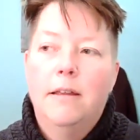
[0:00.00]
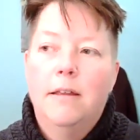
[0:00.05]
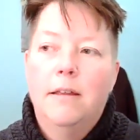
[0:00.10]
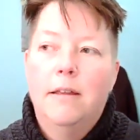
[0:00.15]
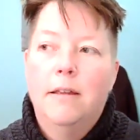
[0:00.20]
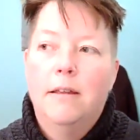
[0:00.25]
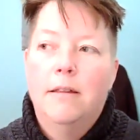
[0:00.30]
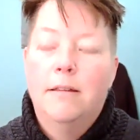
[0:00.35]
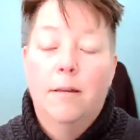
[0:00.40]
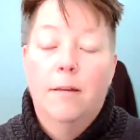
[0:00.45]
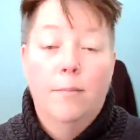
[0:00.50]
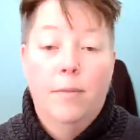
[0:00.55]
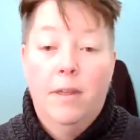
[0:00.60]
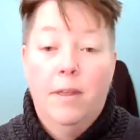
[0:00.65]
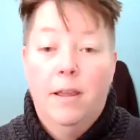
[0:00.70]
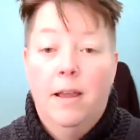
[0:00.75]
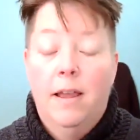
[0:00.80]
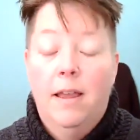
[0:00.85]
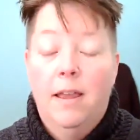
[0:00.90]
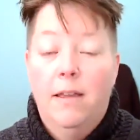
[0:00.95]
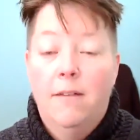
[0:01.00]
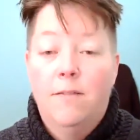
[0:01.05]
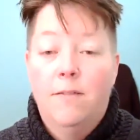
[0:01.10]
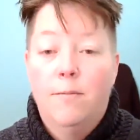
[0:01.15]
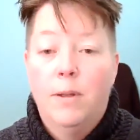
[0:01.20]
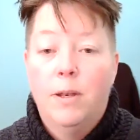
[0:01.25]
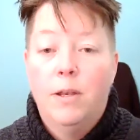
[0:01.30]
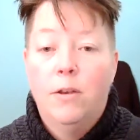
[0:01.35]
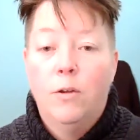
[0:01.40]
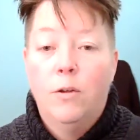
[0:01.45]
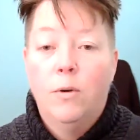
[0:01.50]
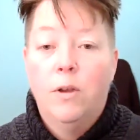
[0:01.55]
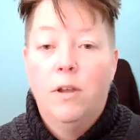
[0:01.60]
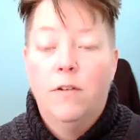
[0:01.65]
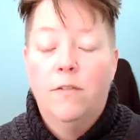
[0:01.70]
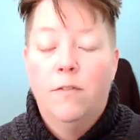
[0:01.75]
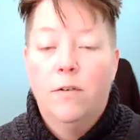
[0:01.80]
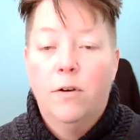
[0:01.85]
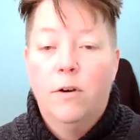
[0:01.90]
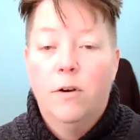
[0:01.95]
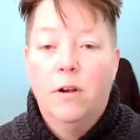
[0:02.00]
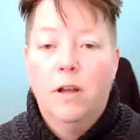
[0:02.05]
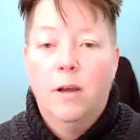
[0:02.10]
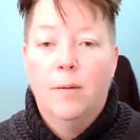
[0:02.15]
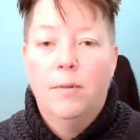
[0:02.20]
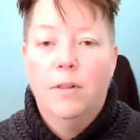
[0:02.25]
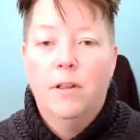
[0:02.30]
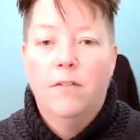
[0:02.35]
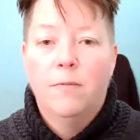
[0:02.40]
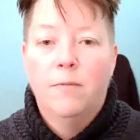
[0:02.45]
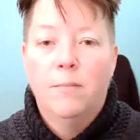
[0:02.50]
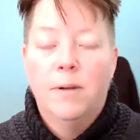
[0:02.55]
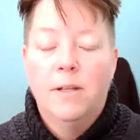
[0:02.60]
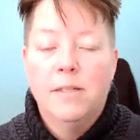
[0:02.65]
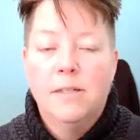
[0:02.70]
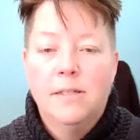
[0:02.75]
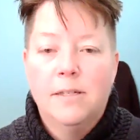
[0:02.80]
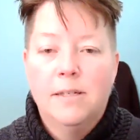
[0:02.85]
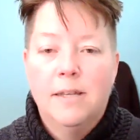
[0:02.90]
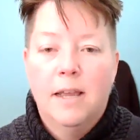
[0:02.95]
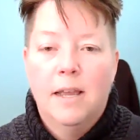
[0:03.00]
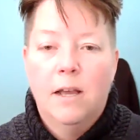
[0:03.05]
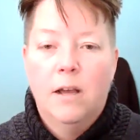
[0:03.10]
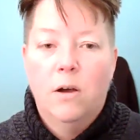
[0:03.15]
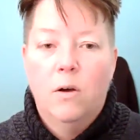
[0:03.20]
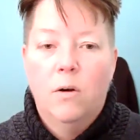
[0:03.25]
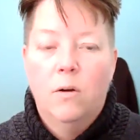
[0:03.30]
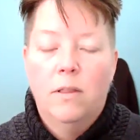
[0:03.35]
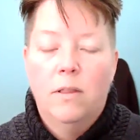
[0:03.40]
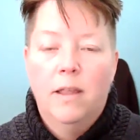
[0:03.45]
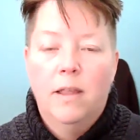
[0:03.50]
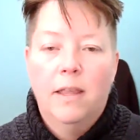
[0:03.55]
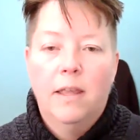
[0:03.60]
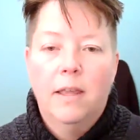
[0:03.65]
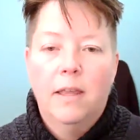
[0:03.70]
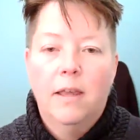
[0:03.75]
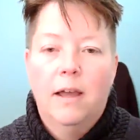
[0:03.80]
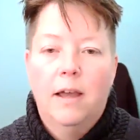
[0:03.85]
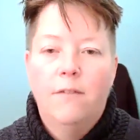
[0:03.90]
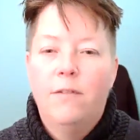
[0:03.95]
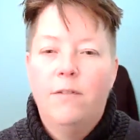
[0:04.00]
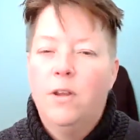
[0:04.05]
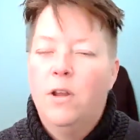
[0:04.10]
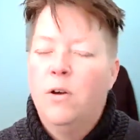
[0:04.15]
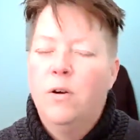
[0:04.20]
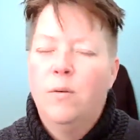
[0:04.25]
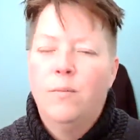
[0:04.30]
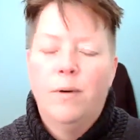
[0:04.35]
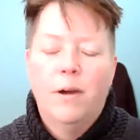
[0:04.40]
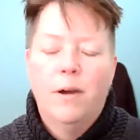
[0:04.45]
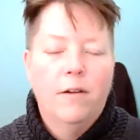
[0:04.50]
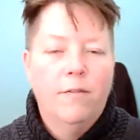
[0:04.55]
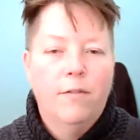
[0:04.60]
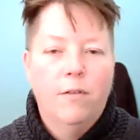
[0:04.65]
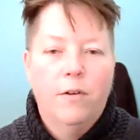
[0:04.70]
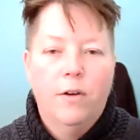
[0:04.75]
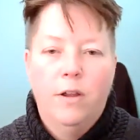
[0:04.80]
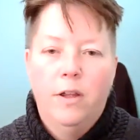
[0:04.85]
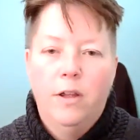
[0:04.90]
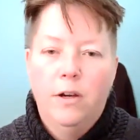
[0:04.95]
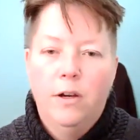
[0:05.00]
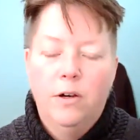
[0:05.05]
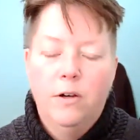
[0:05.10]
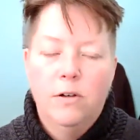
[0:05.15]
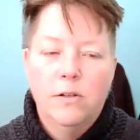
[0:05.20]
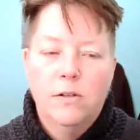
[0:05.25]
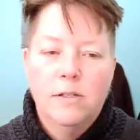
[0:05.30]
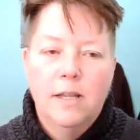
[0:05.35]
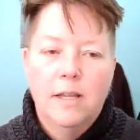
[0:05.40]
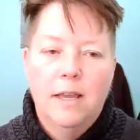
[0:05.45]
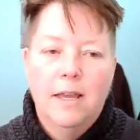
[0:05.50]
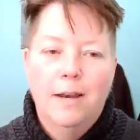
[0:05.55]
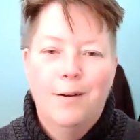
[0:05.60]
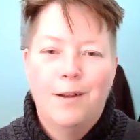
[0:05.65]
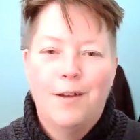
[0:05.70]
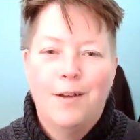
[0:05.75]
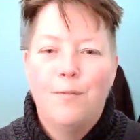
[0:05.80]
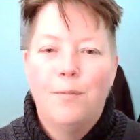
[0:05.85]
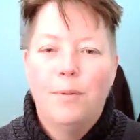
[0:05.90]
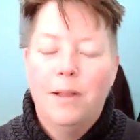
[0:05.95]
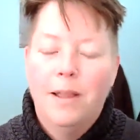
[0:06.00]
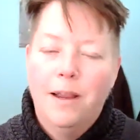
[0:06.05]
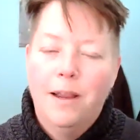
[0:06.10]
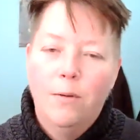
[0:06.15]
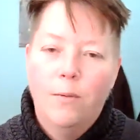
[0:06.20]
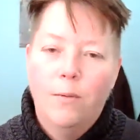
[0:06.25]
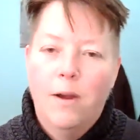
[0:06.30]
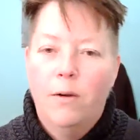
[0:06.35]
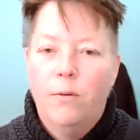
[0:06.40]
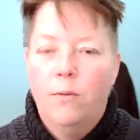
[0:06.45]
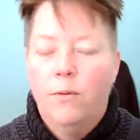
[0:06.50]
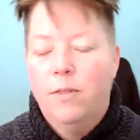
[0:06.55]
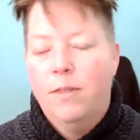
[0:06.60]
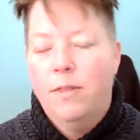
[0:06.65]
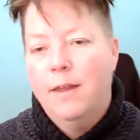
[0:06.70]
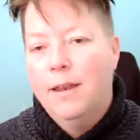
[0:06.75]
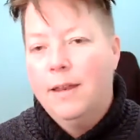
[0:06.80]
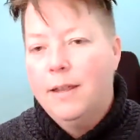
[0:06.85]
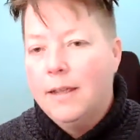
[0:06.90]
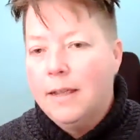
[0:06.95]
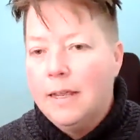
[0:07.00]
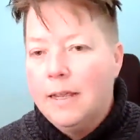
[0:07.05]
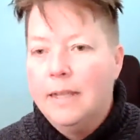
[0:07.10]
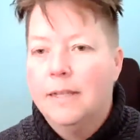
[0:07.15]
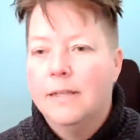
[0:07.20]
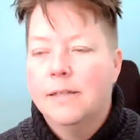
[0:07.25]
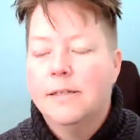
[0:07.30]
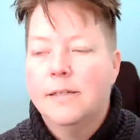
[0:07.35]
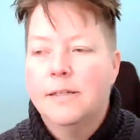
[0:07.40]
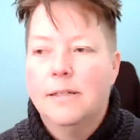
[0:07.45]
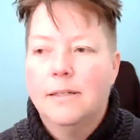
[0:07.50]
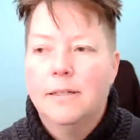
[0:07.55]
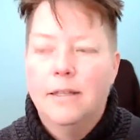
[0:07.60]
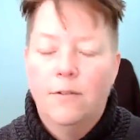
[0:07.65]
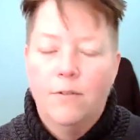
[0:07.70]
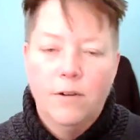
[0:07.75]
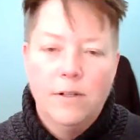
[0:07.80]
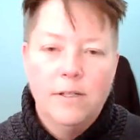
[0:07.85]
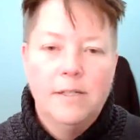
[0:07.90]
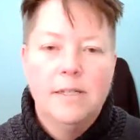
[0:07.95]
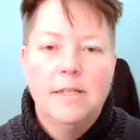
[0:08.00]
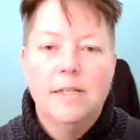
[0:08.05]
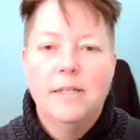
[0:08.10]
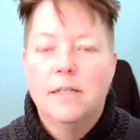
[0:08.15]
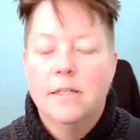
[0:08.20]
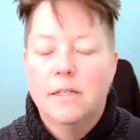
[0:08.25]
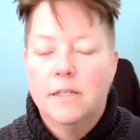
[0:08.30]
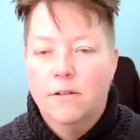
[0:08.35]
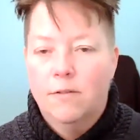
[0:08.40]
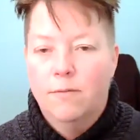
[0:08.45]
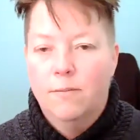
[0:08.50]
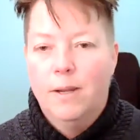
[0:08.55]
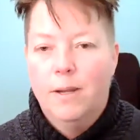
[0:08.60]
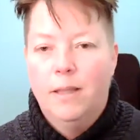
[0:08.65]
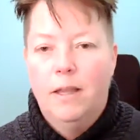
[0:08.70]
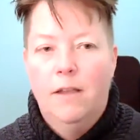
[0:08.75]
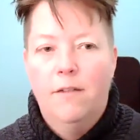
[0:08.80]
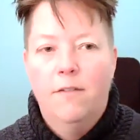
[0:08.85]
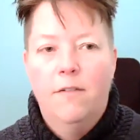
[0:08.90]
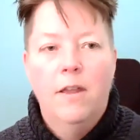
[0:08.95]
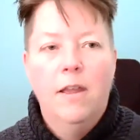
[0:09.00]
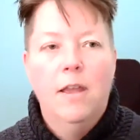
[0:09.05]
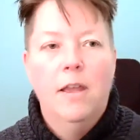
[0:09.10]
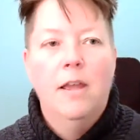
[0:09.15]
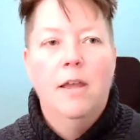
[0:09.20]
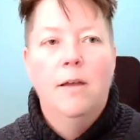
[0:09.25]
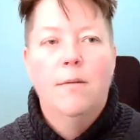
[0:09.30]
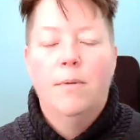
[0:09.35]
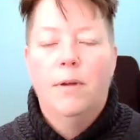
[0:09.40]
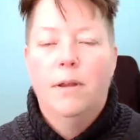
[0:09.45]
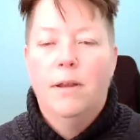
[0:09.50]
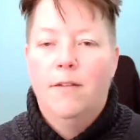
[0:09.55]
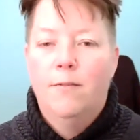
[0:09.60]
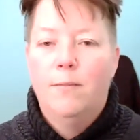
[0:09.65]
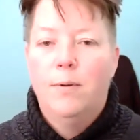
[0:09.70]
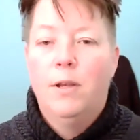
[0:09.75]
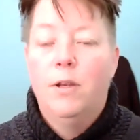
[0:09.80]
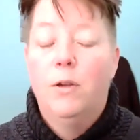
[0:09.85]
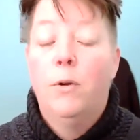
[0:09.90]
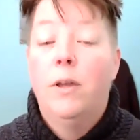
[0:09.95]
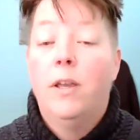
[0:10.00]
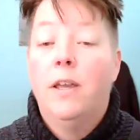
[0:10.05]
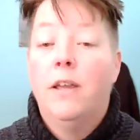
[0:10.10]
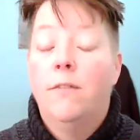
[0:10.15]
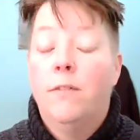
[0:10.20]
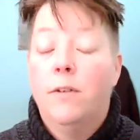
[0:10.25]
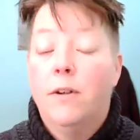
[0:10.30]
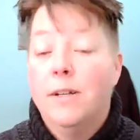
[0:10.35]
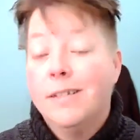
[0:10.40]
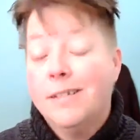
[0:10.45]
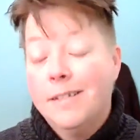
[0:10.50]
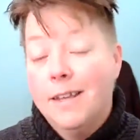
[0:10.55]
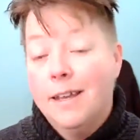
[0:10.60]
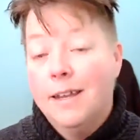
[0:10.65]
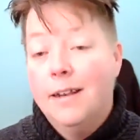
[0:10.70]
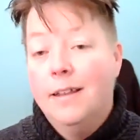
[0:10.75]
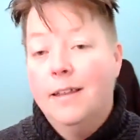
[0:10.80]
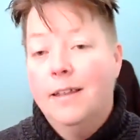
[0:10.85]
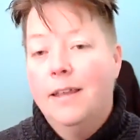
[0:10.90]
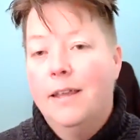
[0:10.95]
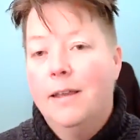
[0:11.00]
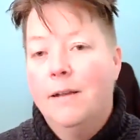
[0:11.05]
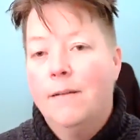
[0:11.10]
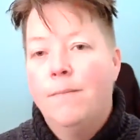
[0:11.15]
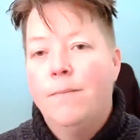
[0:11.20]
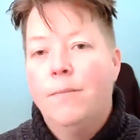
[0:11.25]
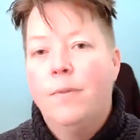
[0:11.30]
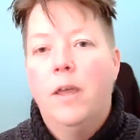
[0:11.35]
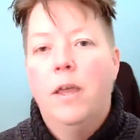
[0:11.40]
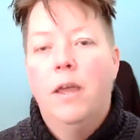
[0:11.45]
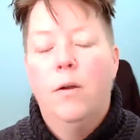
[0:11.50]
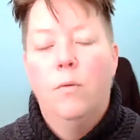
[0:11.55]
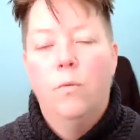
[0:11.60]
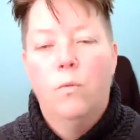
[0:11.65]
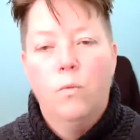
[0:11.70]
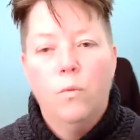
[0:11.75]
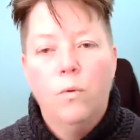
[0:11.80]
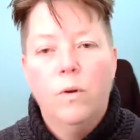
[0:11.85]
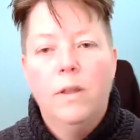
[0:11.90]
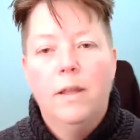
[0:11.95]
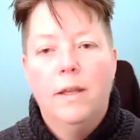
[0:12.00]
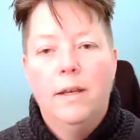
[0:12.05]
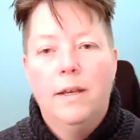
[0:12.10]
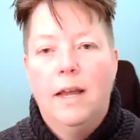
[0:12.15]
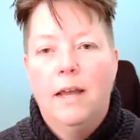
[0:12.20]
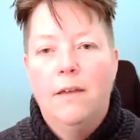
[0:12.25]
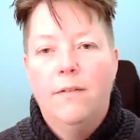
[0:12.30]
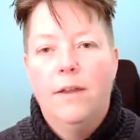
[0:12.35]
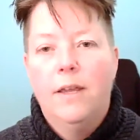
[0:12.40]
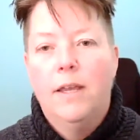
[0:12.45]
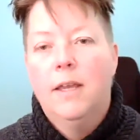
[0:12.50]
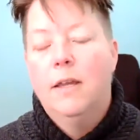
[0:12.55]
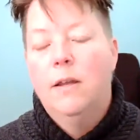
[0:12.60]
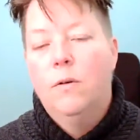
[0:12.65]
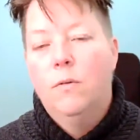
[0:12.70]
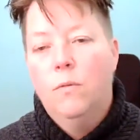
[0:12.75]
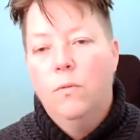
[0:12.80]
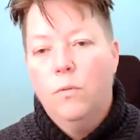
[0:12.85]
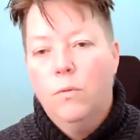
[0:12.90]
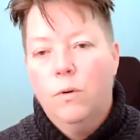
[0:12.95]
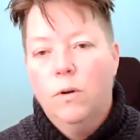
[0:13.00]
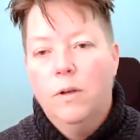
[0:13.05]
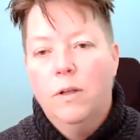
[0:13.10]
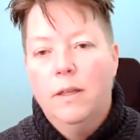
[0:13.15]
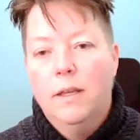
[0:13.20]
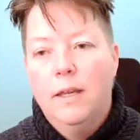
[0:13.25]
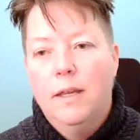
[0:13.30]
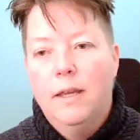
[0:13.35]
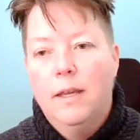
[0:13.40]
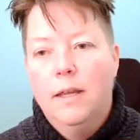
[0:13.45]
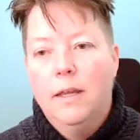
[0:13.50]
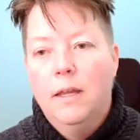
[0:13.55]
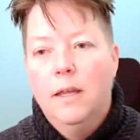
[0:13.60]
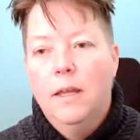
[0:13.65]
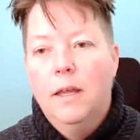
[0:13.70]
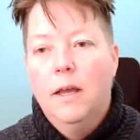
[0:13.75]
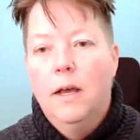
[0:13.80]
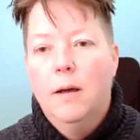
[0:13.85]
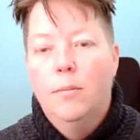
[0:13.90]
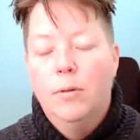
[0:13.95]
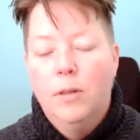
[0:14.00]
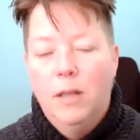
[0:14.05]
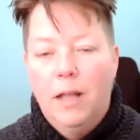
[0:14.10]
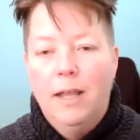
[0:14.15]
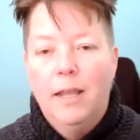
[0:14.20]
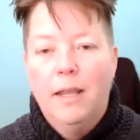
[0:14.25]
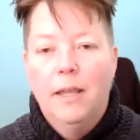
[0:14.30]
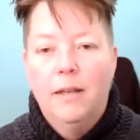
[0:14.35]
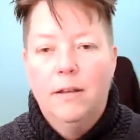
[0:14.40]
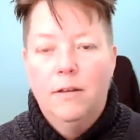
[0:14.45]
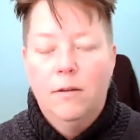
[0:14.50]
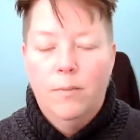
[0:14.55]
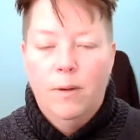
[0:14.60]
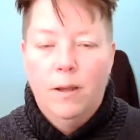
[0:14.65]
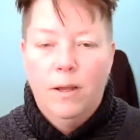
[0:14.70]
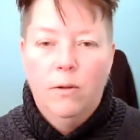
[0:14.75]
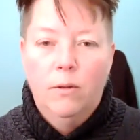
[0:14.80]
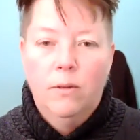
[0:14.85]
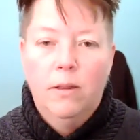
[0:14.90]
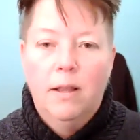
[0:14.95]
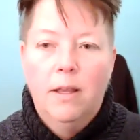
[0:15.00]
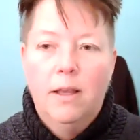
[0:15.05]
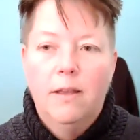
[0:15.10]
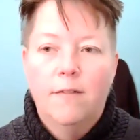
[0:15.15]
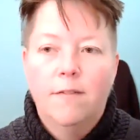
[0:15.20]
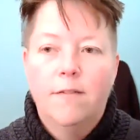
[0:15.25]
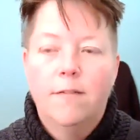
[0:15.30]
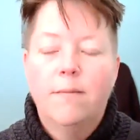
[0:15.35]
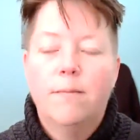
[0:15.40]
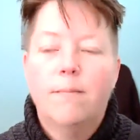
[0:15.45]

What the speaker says: is something I've been doing for a couple of months now. Like, I've known about it for years and have played around with it in different seasons of my life, but have been doing it very steadily and really diving in, really applying it to my own life,